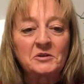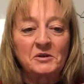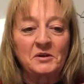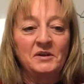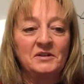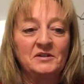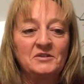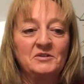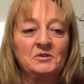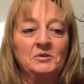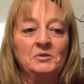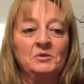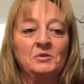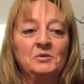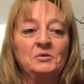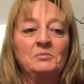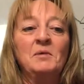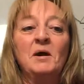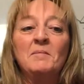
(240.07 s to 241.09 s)
took it
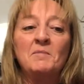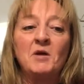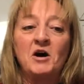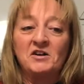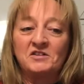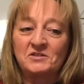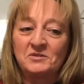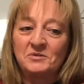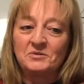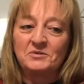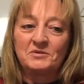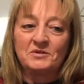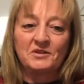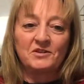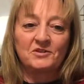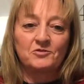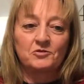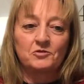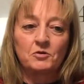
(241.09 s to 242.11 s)
to my boss, who's the
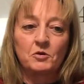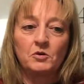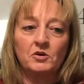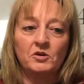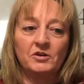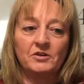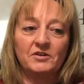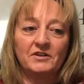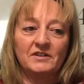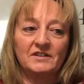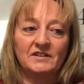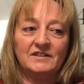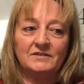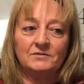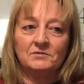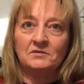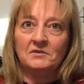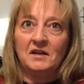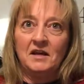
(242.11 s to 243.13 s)
controller,
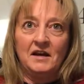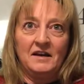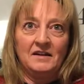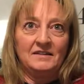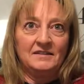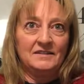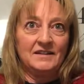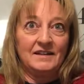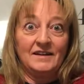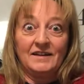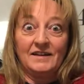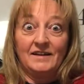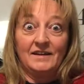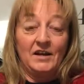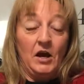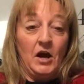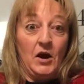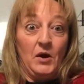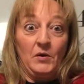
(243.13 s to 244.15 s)
and I
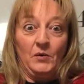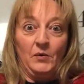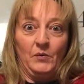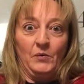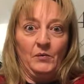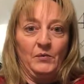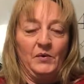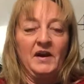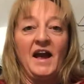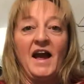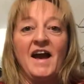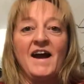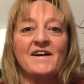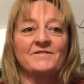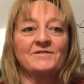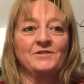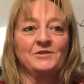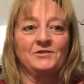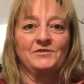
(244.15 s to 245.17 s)
said, we
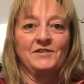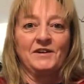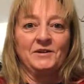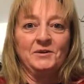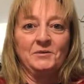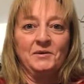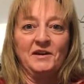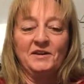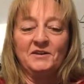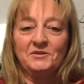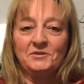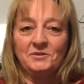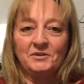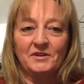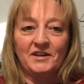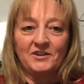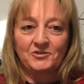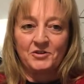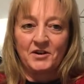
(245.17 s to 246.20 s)
have to find a way to do
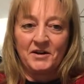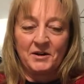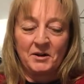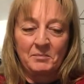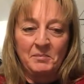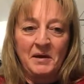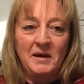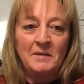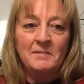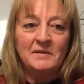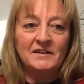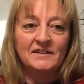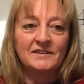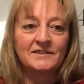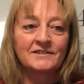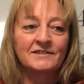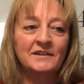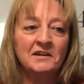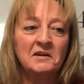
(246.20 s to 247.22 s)
electronic
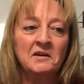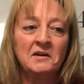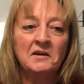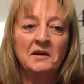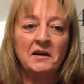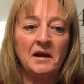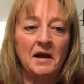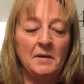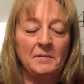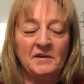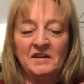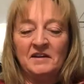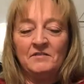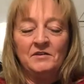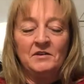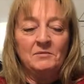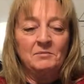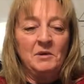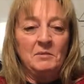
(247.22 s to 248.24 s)
payments. I mean,
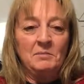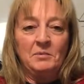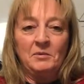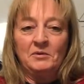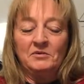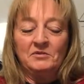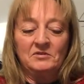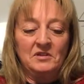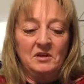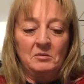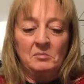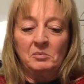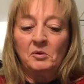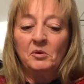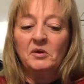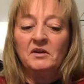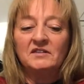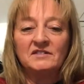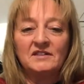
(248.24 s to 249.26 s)
even the
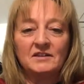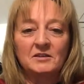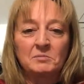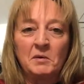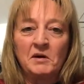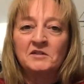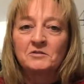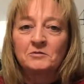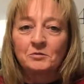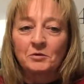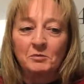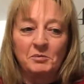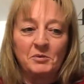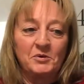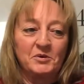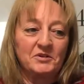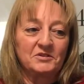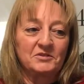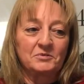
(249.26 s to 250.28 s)
employees' expense
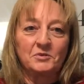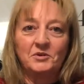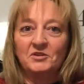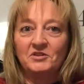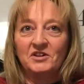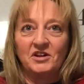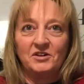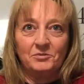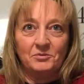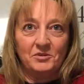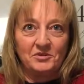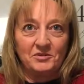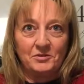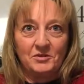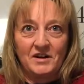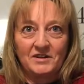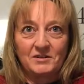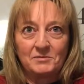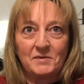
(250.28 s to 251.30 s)
reports weren't done with
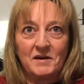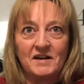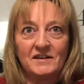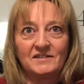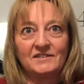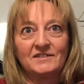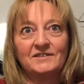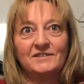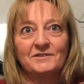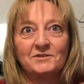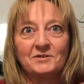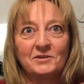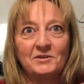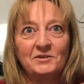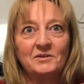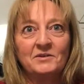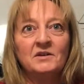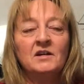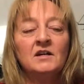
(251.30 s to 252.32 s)
direct deposit.
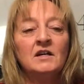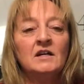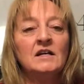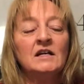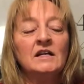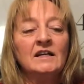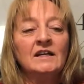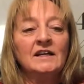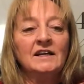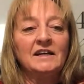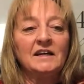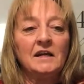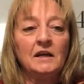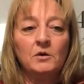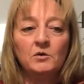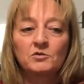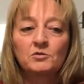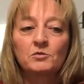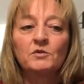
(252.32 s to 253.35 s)
So
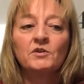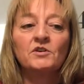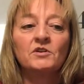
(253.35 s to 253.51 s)
he was